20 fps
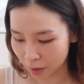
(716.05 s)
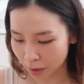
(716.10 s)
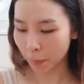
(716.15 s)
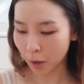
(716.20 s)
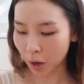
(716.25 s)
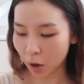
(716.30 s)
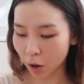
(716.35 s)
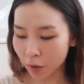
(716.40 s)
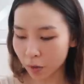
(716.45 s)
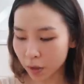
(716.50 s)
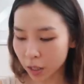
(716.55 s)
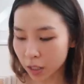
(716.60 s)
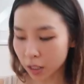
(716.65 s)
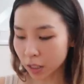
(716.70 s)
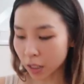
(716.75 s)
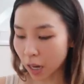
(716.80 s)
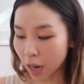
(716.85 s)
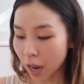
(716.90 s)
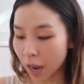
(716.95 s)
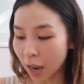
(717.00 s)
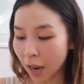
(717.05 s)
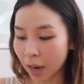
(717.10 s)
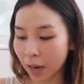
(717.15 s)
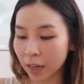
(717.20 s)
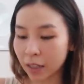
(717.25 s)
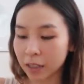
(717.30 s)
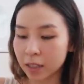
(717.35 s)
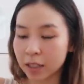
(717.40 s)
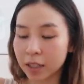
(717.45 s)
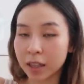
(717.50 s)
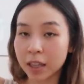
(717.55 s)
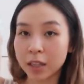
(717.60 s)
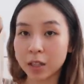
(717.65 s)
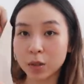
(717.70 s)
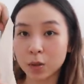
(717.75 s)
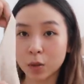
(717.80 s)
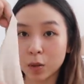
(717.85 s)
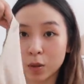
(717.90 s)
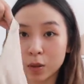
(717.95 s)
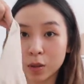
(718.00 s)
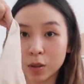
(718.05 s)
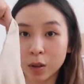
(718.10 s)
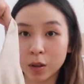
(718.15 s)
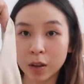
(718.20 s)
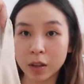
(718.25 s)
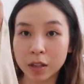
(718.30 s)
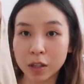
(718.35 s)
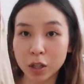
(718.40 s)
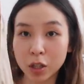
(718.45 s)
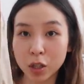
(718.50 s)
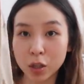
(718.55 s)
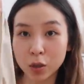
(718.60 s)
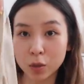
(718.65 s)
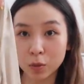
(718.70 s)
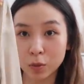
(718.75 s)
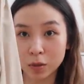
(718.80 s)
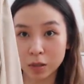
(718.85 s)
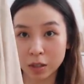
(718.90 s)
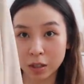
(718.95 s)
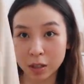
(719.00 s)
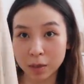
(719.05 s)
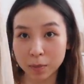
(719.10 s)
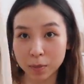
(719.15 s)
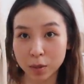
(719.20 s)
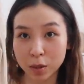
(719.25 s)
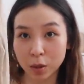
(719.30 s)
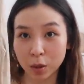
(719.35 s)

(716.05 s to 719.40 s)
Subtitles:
But on the sides, there's also additional zips.